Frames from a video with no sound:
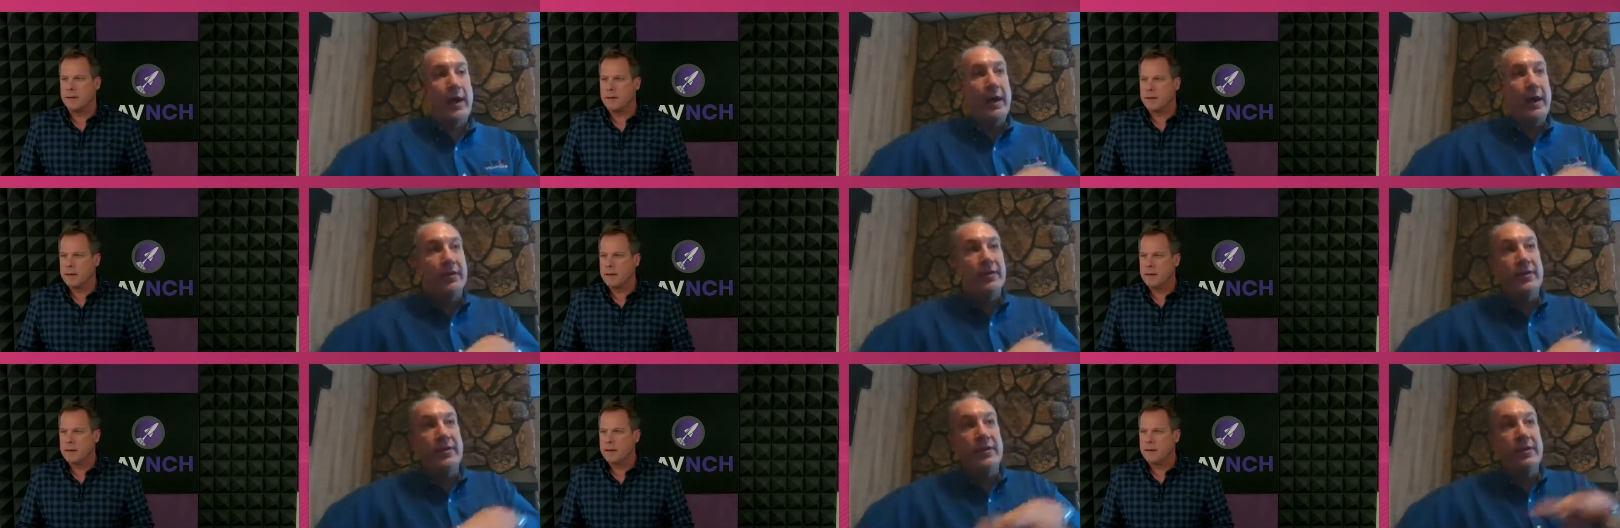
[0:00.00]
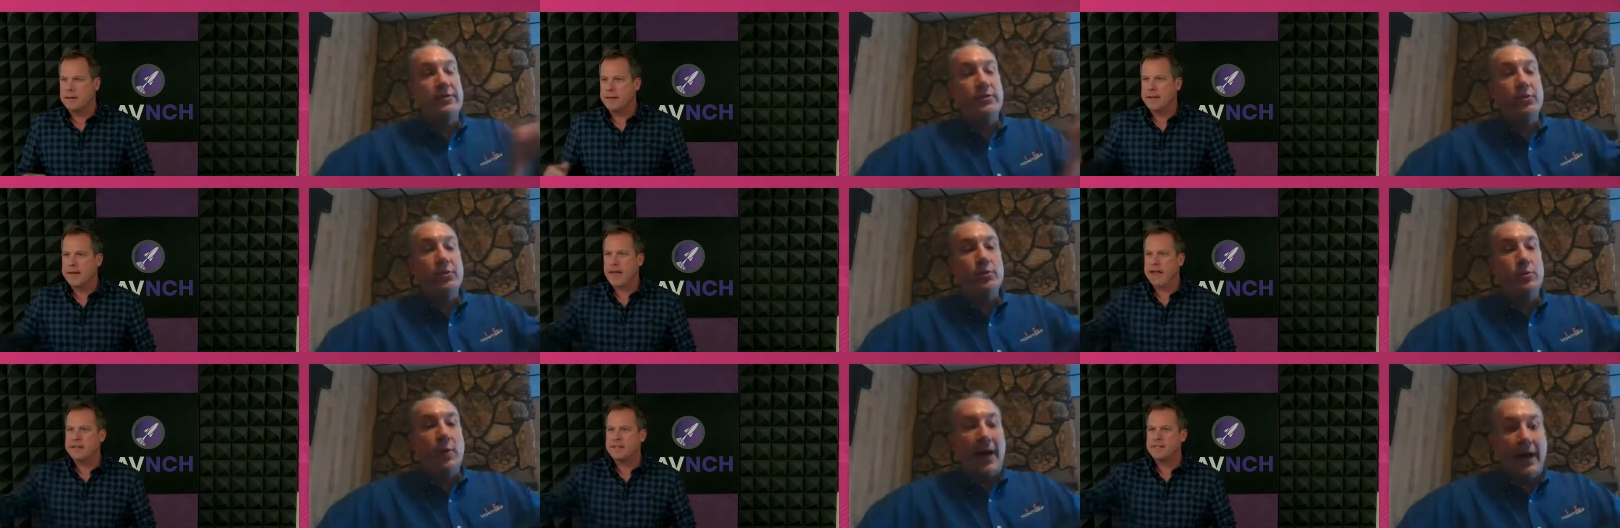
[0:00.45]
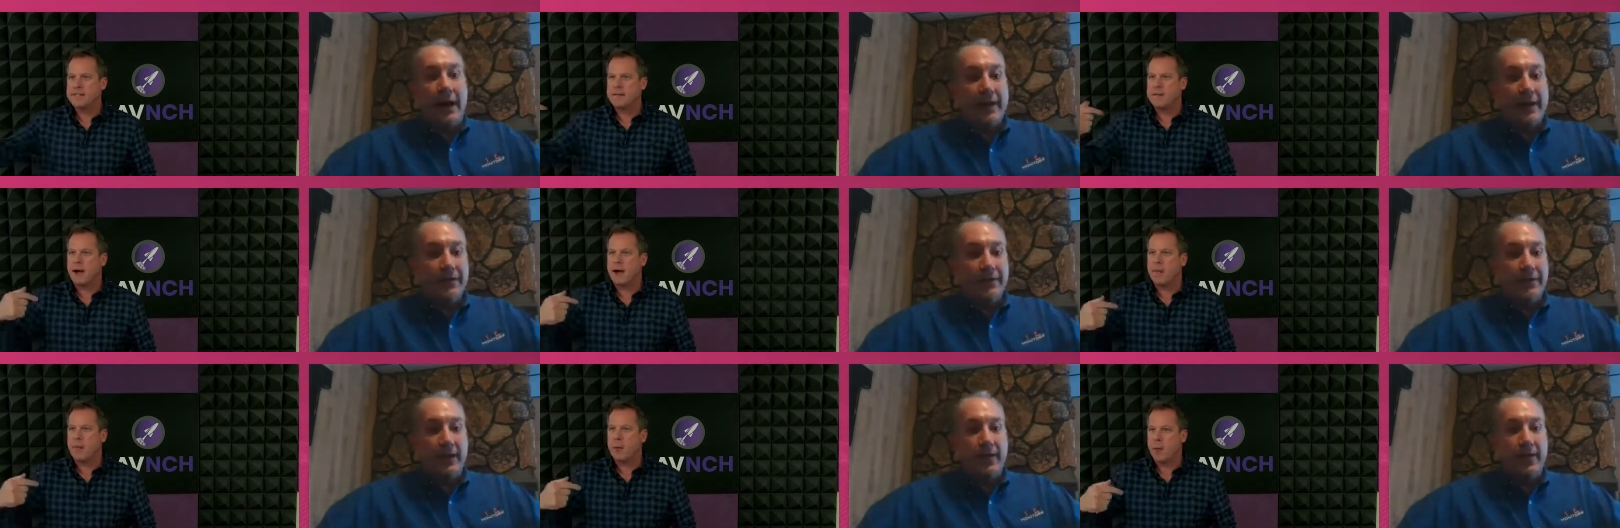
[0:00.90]
Speaker 1: Uh, the UI
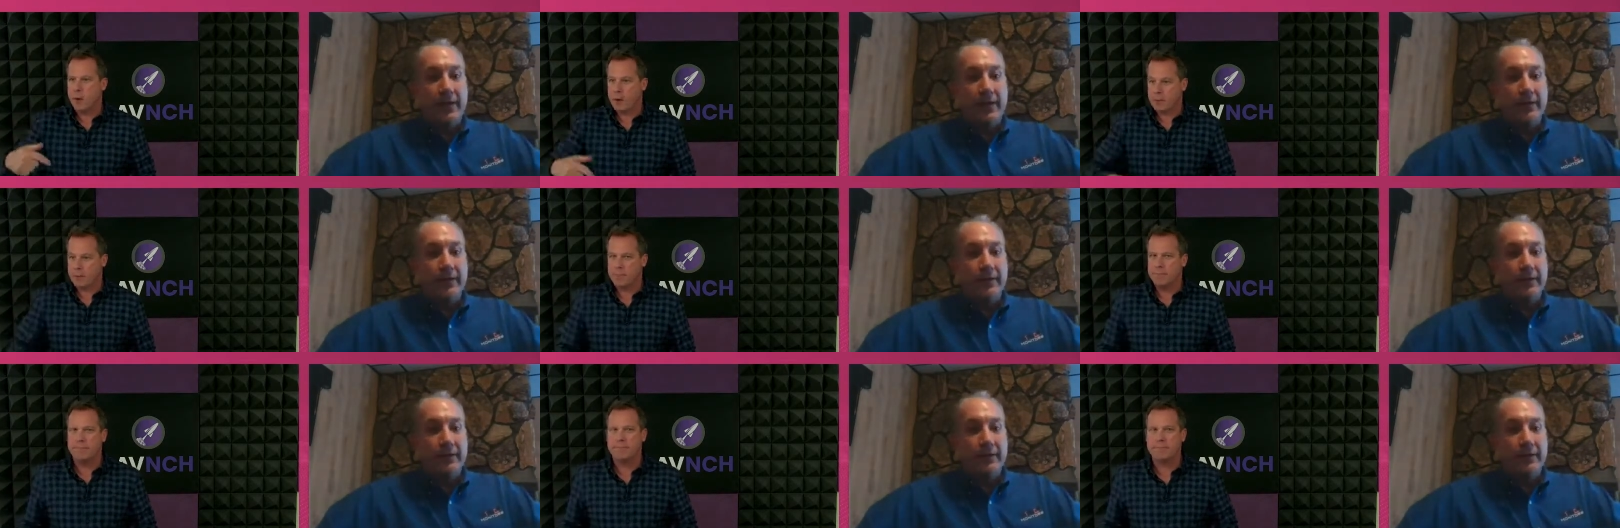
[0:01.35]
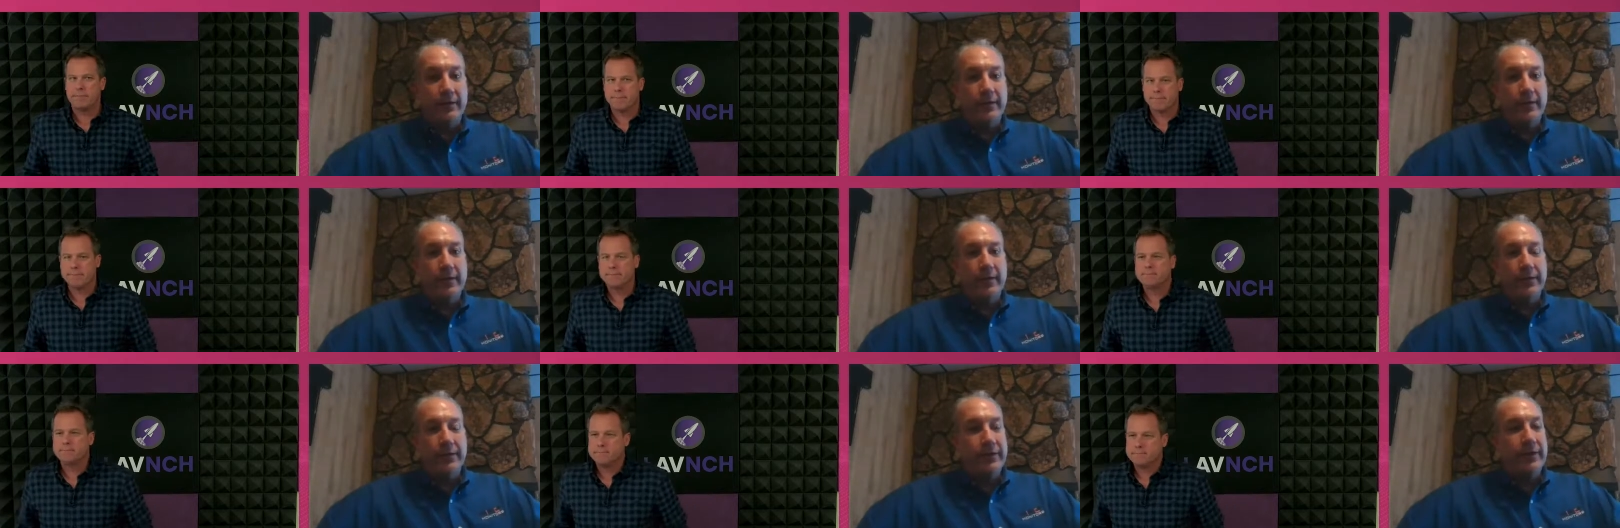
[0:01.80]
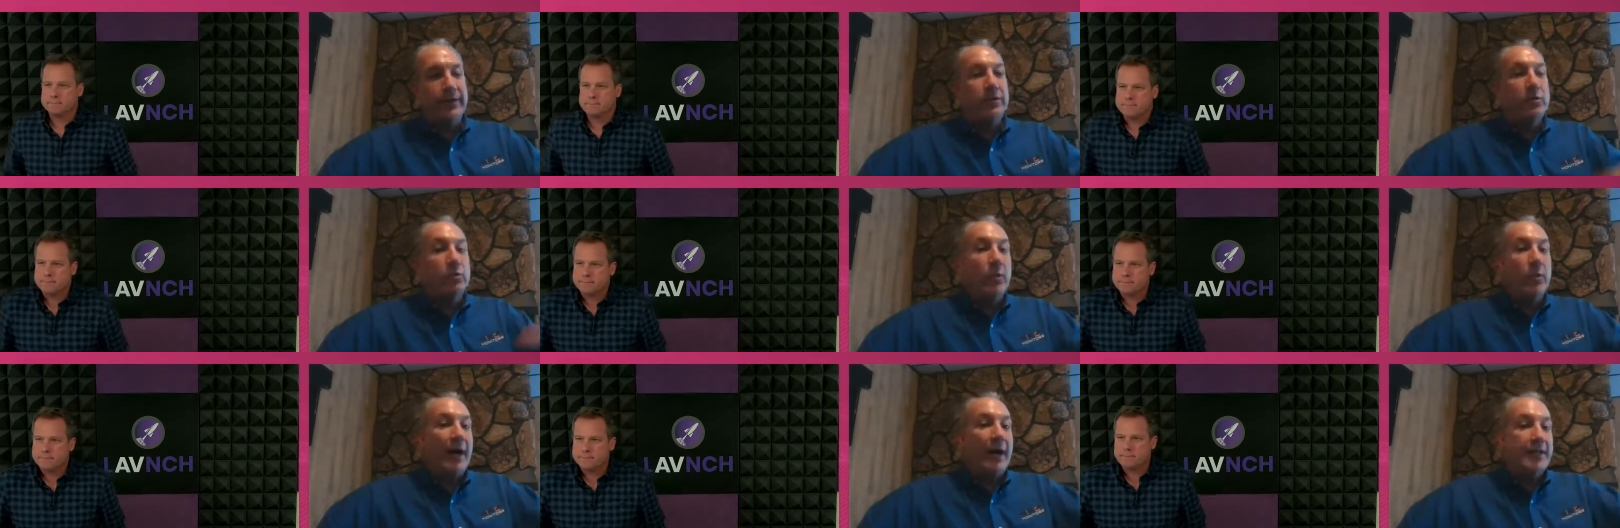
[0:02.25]
the side, the
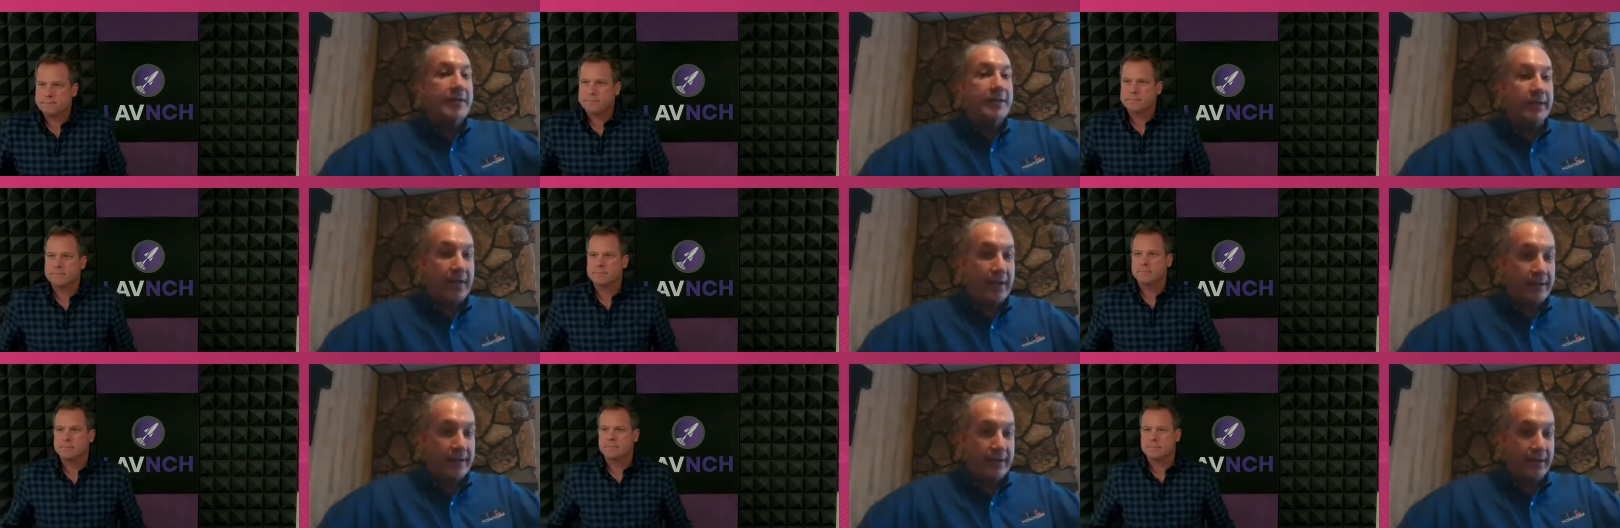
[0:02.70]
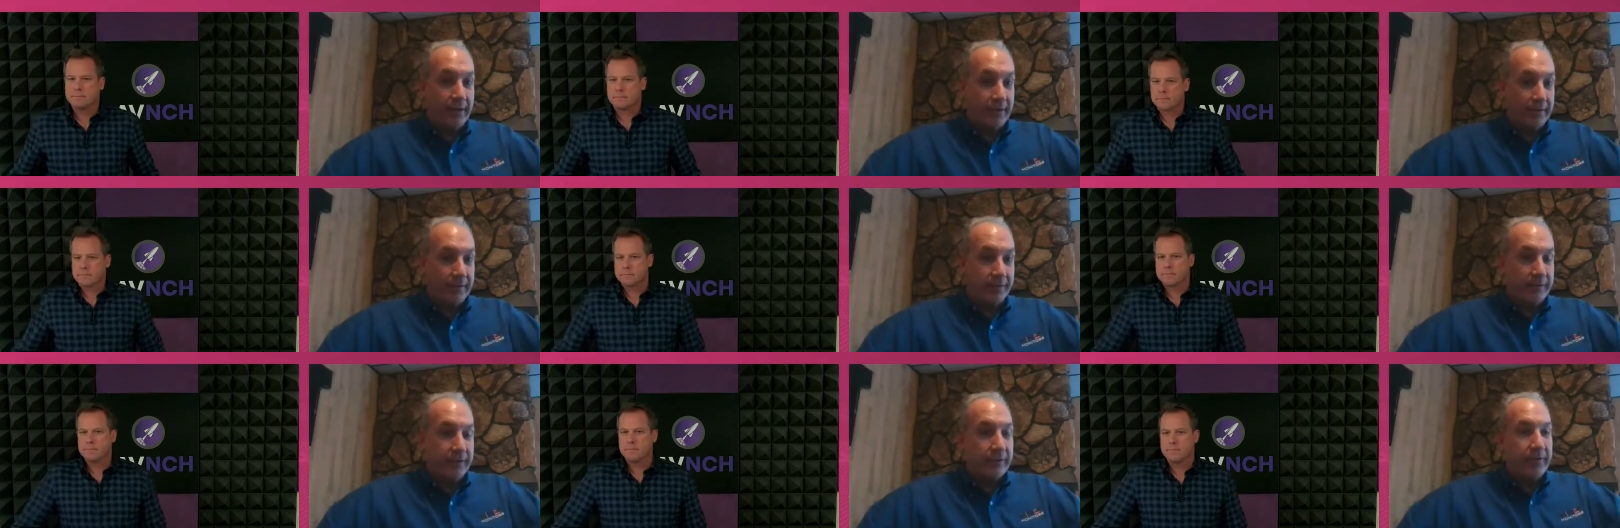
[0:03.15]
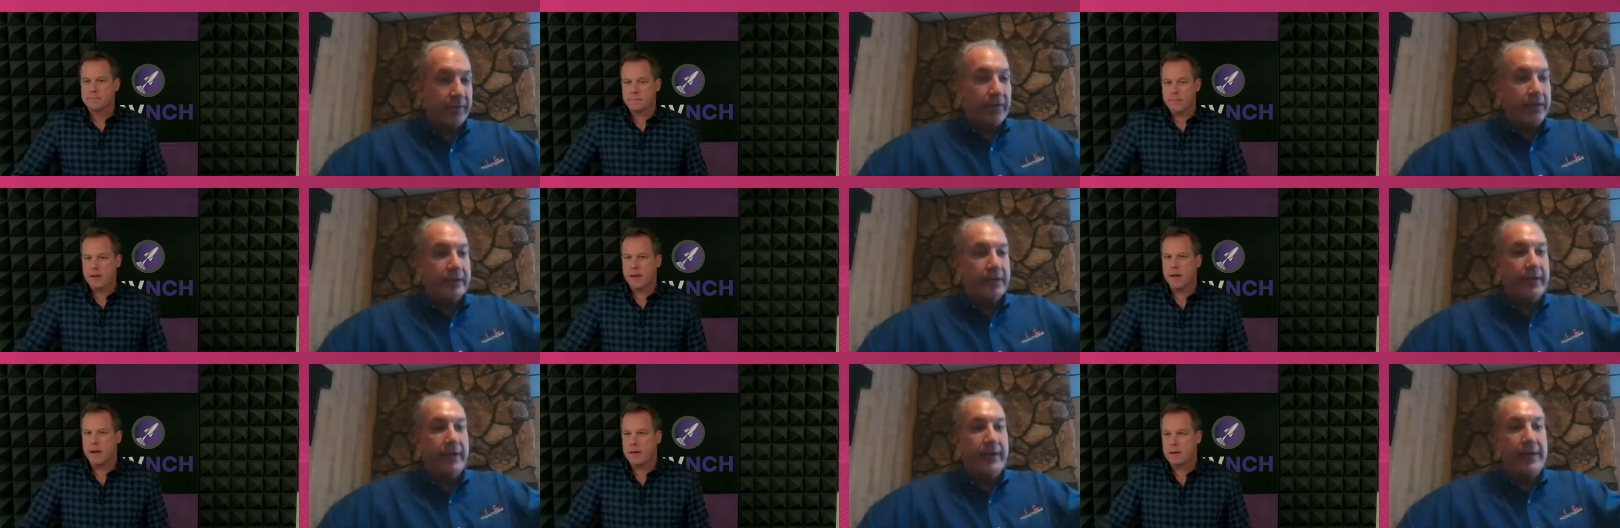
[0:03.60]
UI side does.
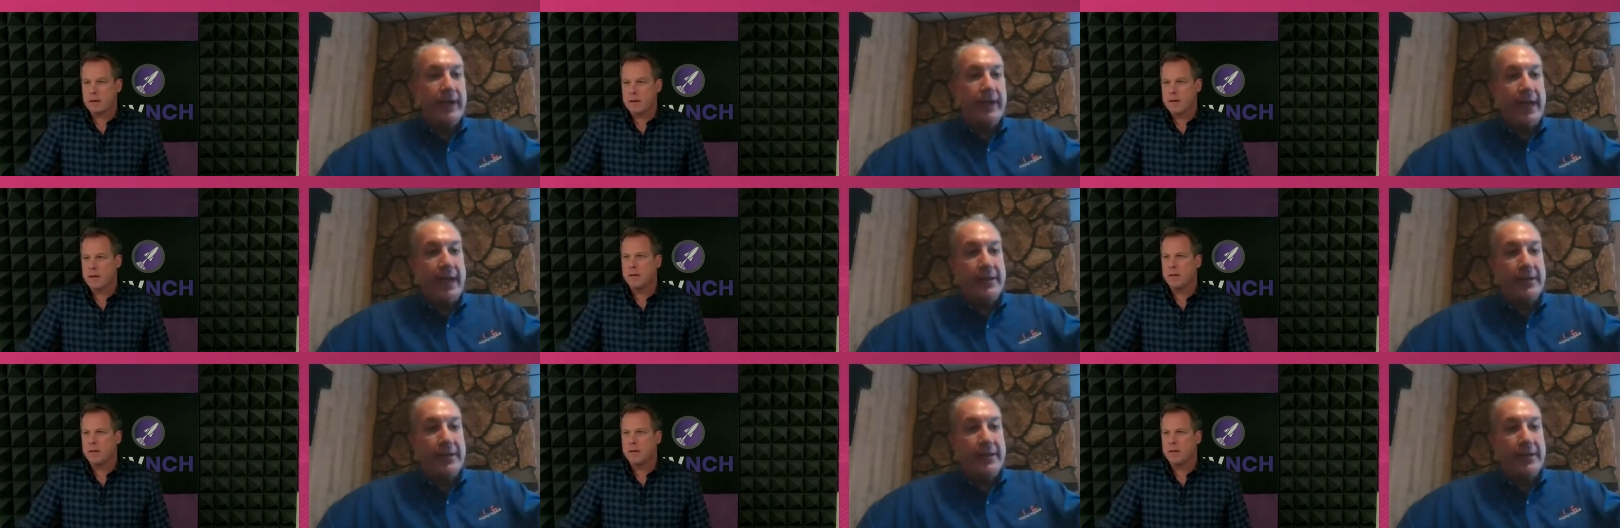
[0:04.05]
The yeah.